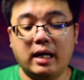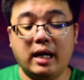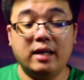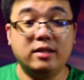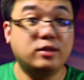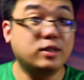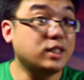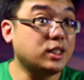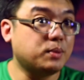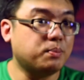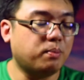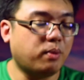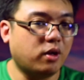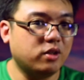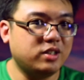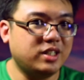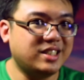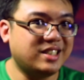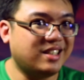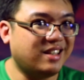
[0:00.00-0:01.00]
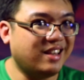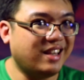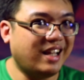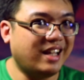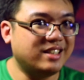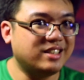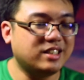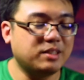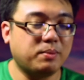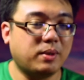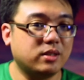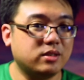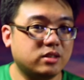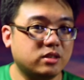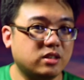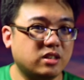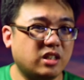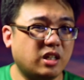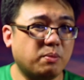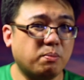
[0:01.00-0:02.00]
I just bought this lens about
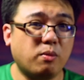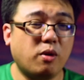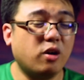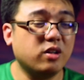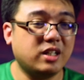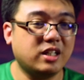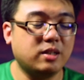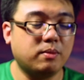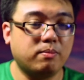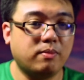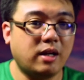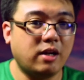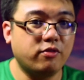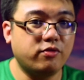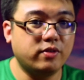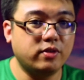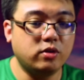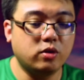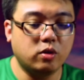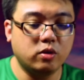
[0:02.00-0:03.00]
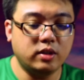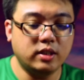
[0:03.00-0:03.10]
more than a month ago.